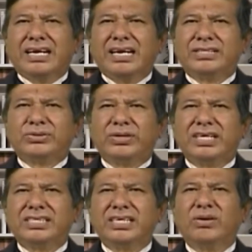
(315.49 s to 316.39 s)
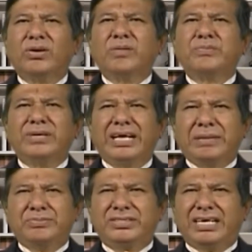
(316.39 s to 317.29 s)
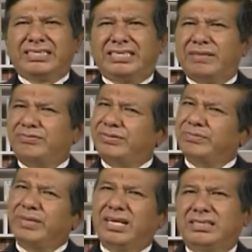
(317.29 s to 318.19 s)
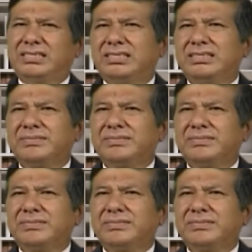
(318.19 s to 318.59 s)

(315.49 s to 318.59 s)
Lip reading: a restoration of abducted females.